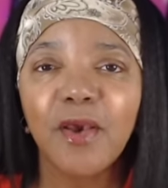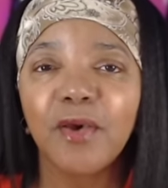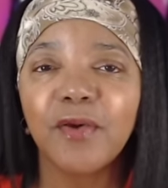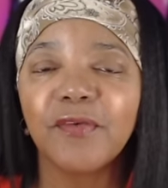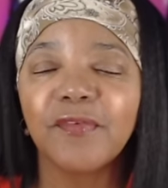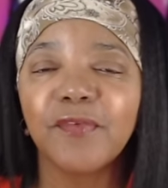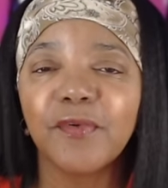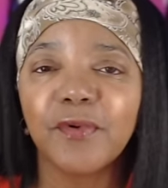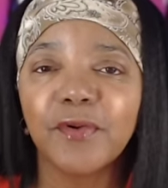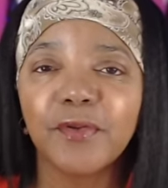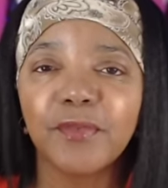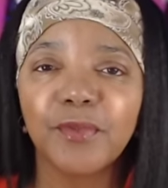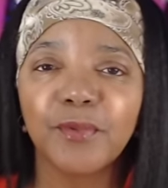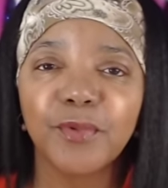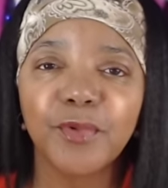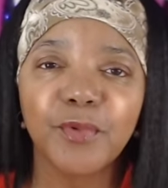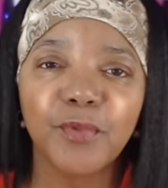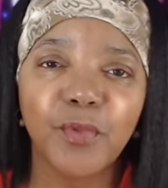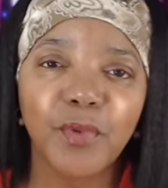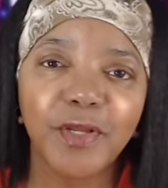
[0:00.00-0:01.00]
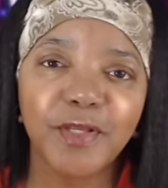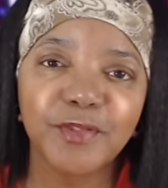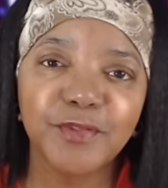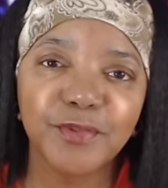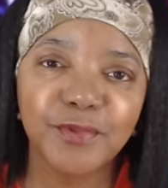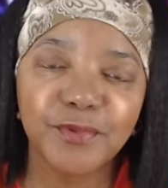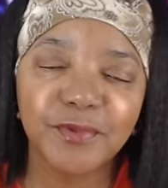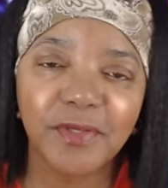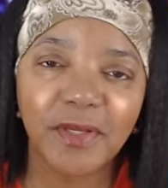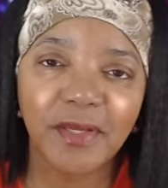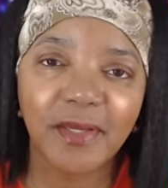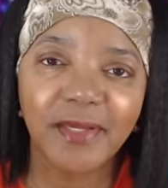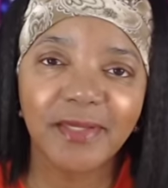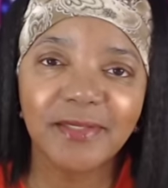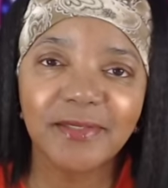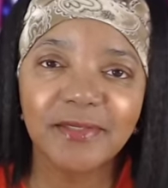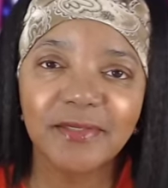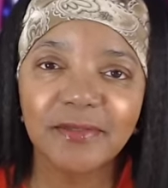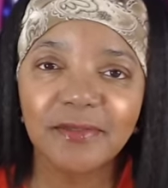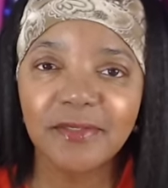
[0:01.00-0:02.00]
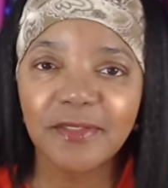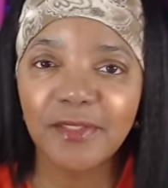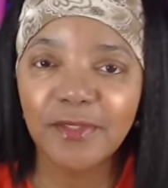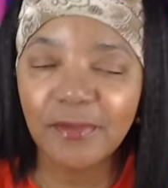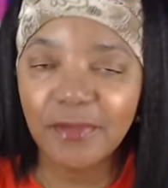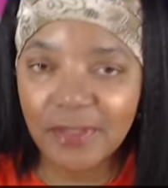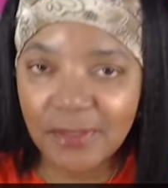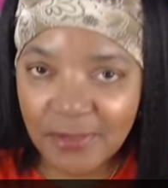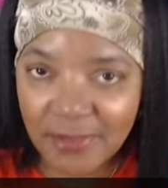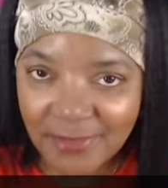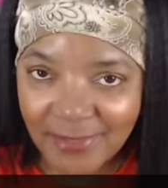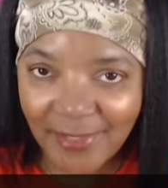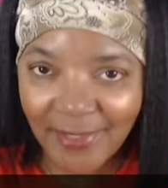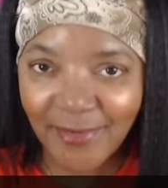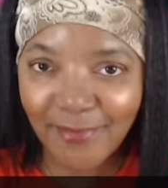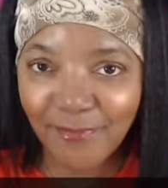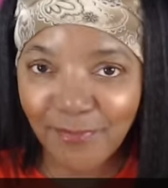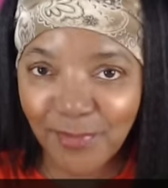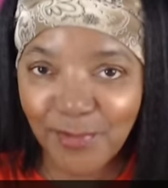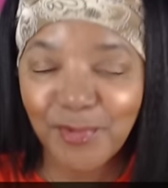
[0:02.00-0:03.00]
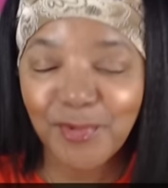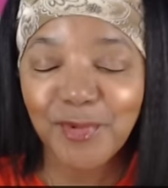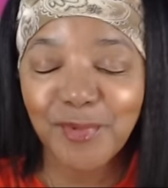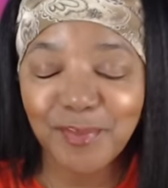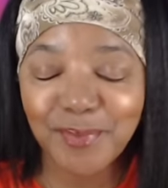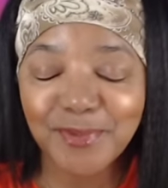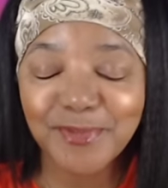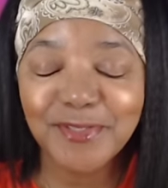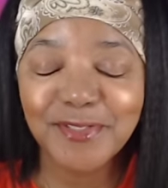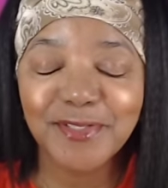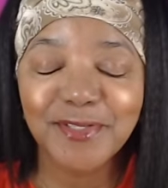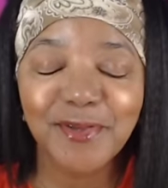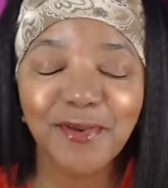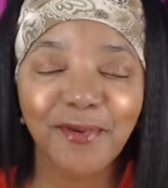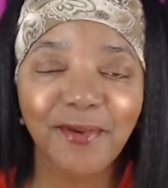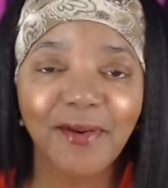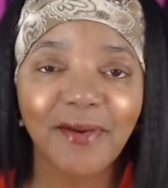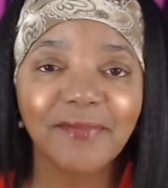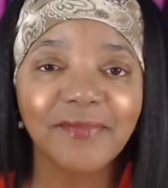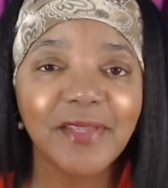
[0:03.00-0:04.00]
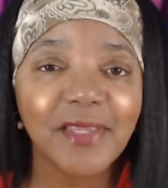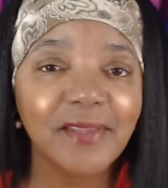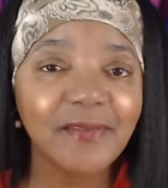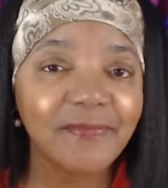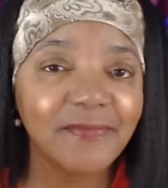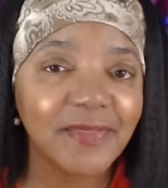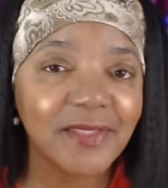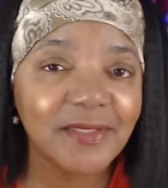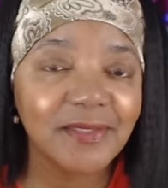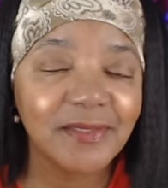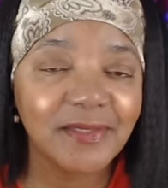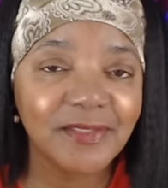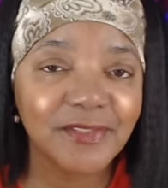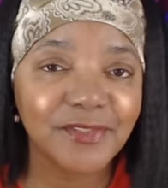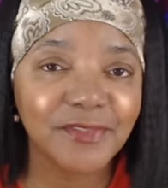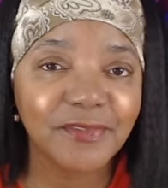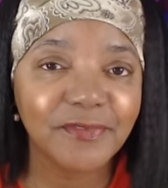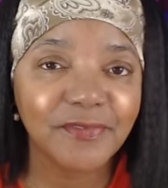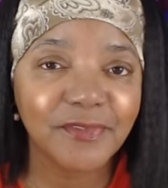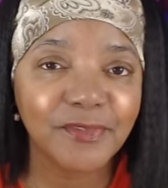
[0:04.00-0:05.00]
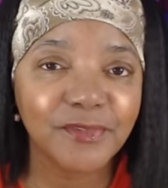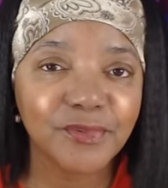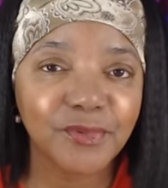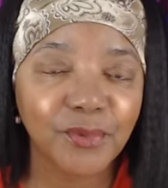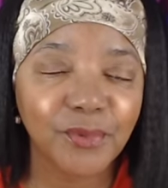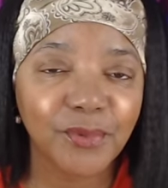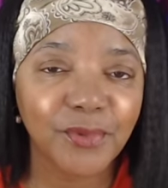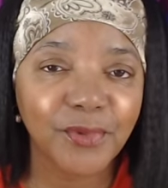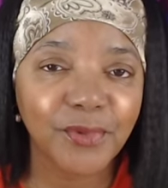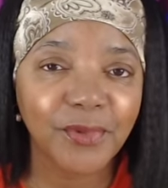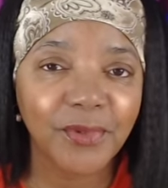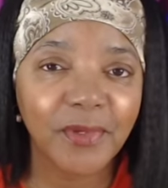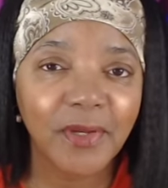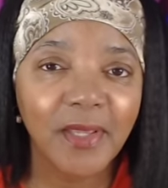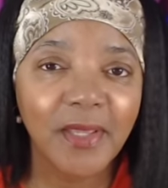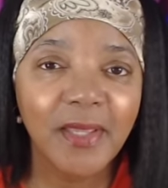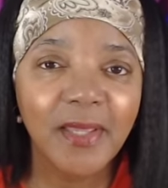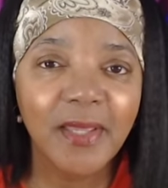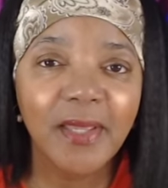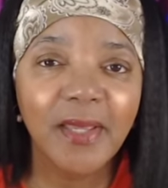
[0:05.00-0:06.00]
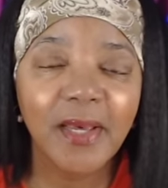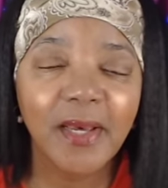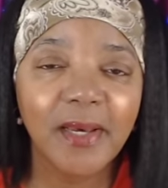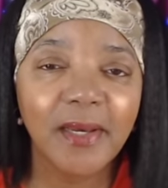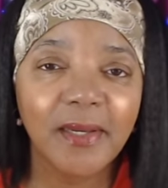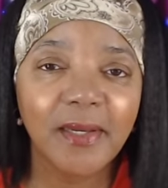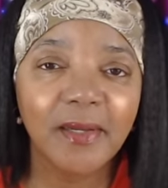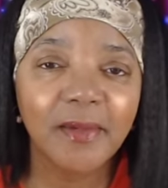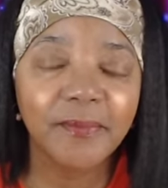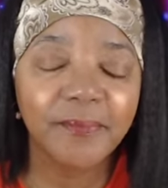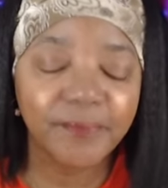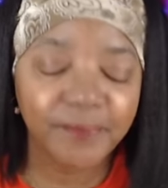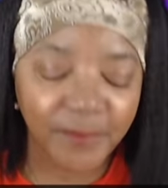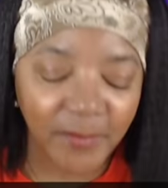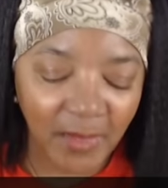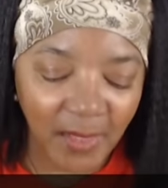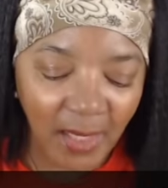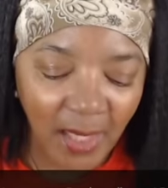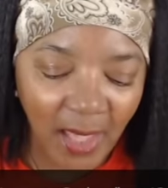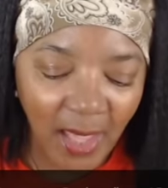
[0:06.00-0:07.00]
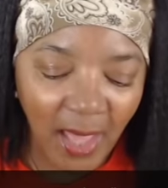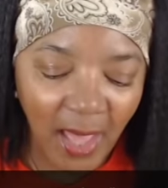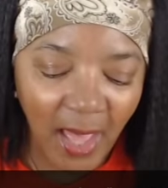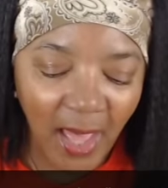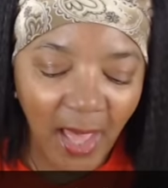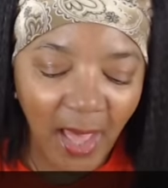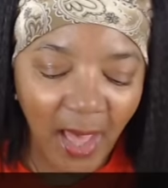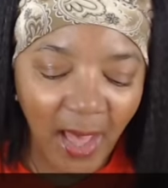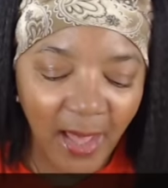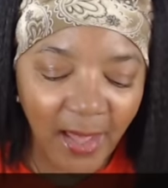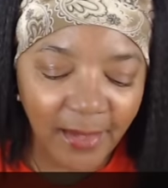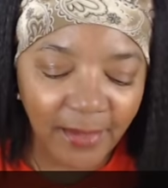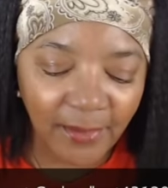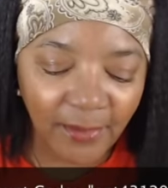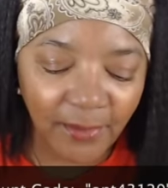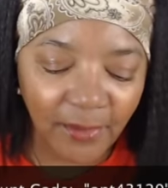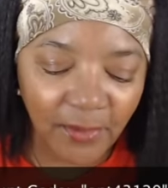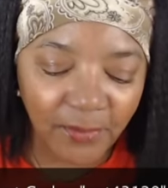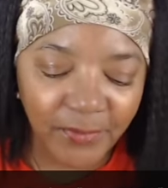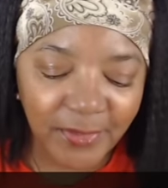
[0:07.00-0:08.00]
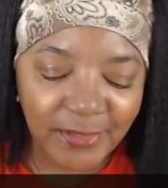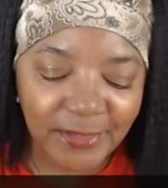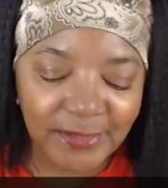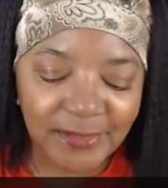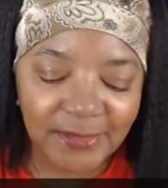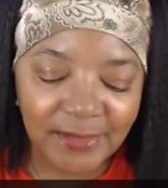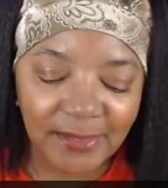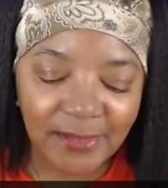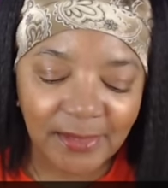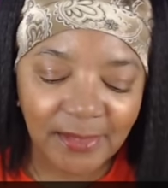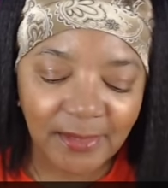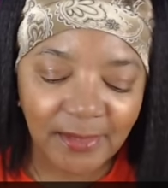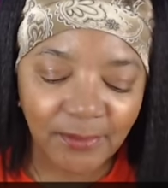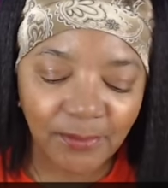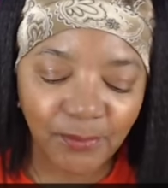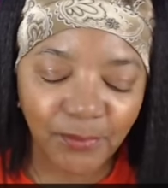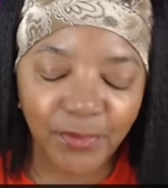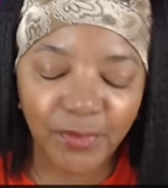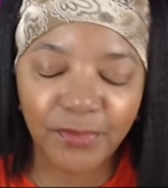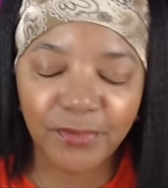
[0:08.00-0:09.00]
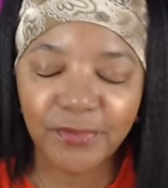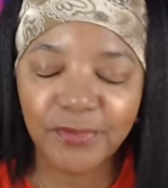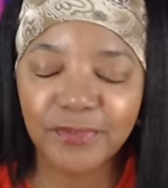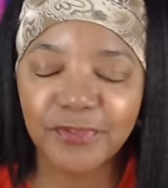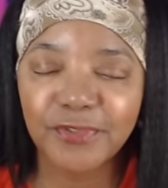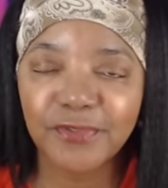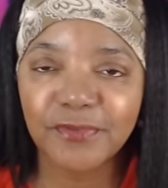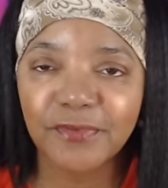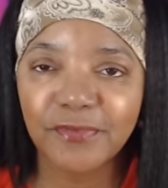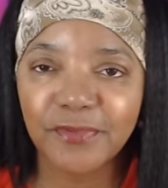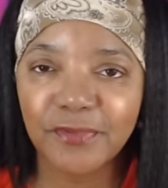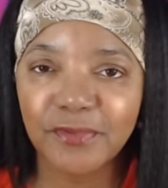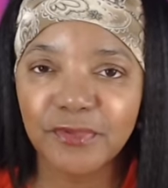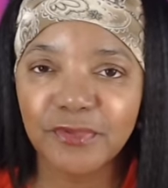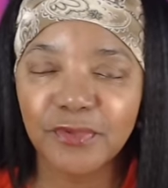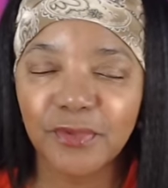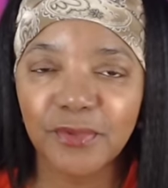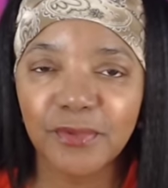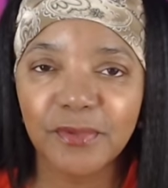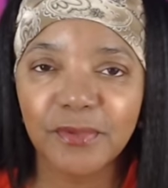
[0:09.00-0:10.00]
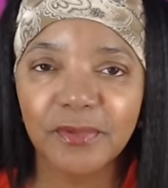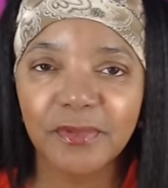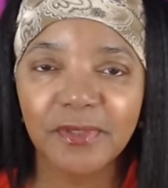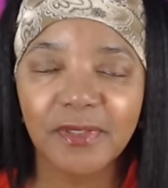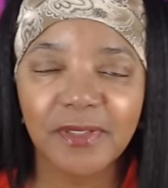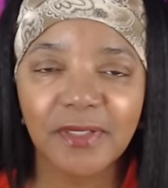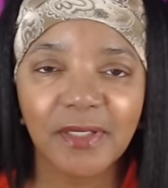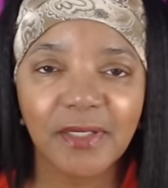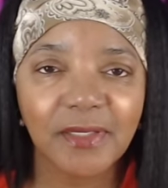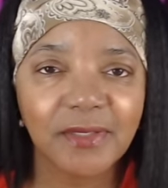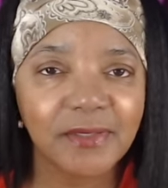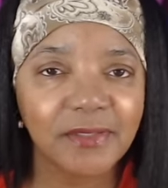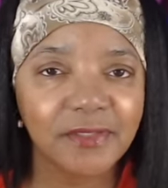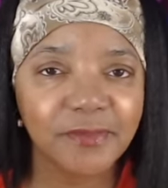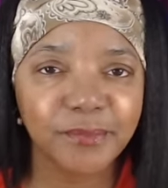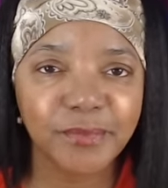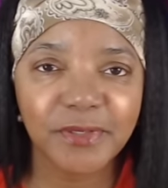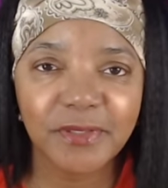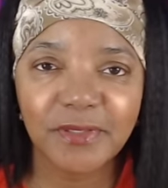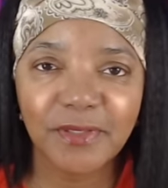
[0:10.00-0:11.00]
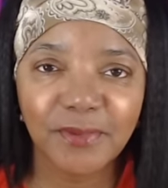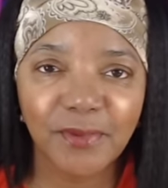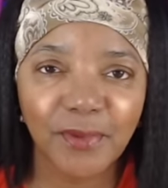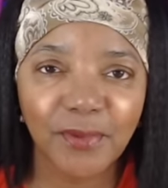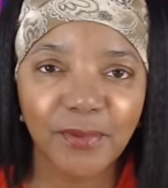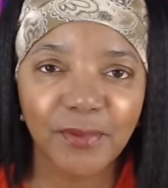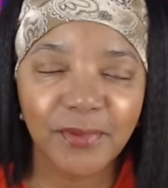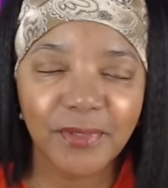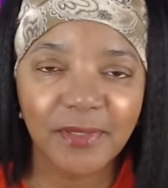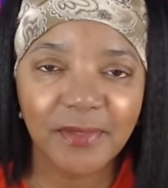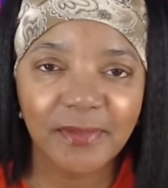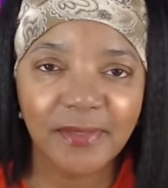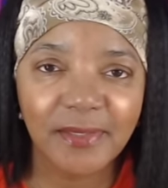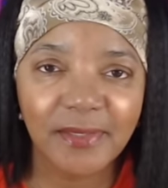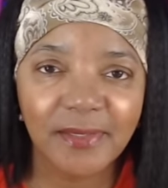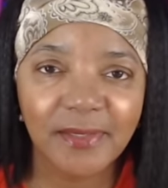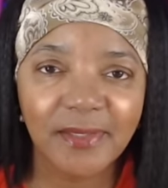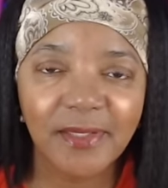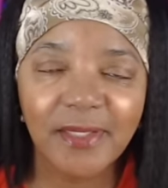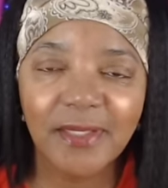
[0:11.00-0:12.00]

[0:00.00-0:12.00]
43129 so that you can save 30% off if this is your first order. Um, I always say whether it's your first order or not, just put the code in there